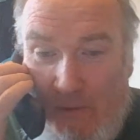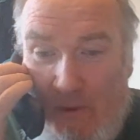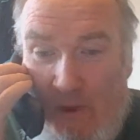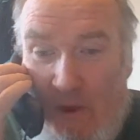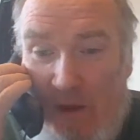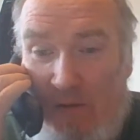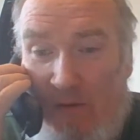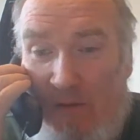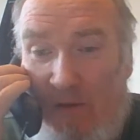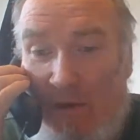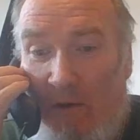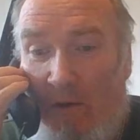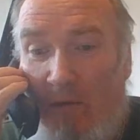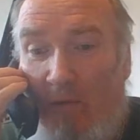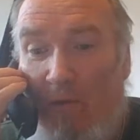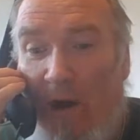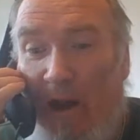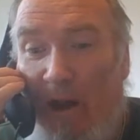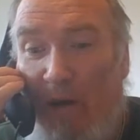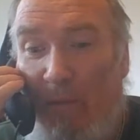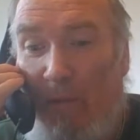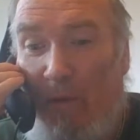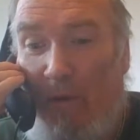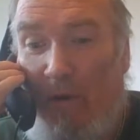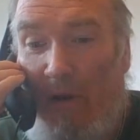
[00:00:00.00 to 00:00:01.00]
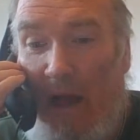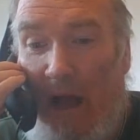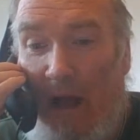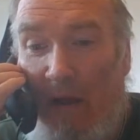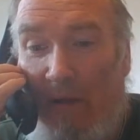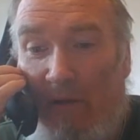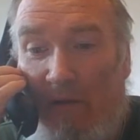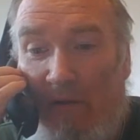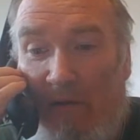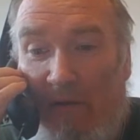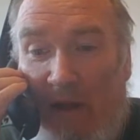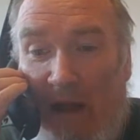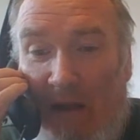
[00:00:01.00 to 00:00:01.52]
It's incredible how
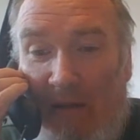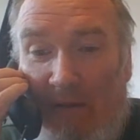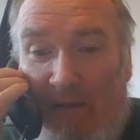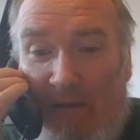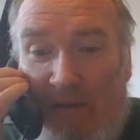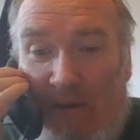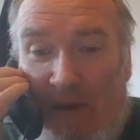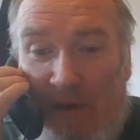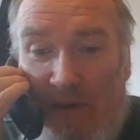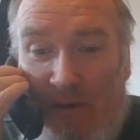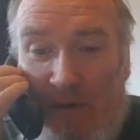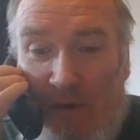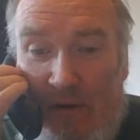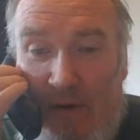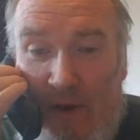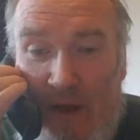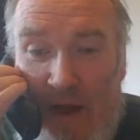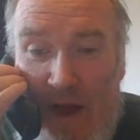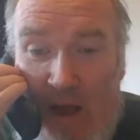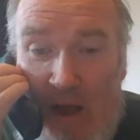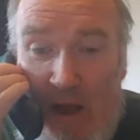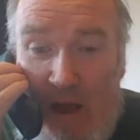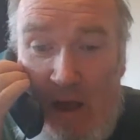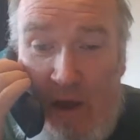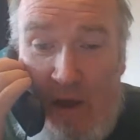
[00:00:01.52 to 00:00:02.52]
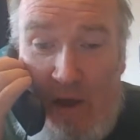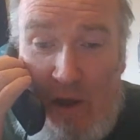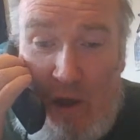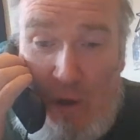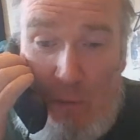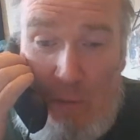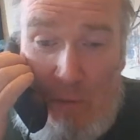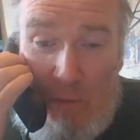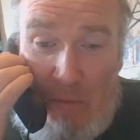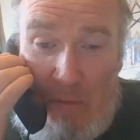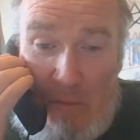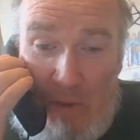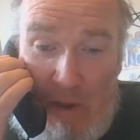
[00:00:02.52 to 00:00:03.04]
self-centered
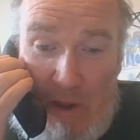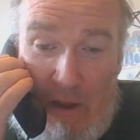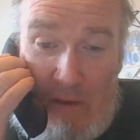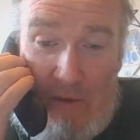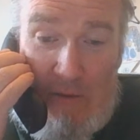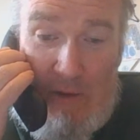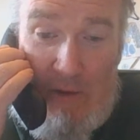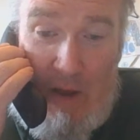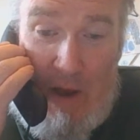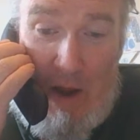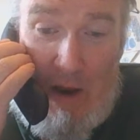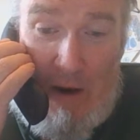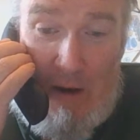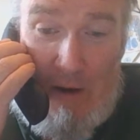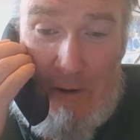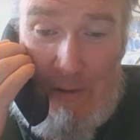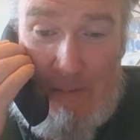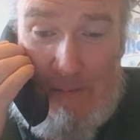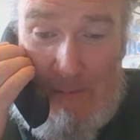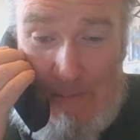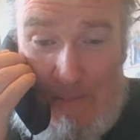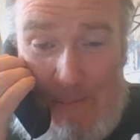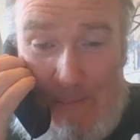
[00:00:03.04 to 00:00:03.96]
human beings are.